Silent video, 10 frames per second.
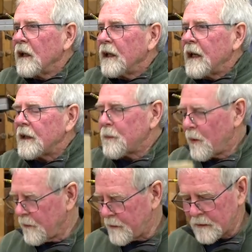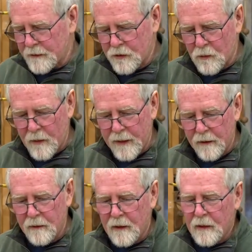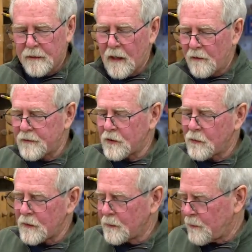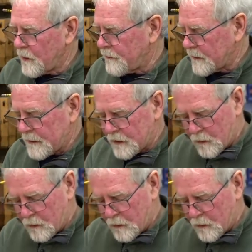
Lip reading: And that's perfectly square. Now if this wasn't perfectly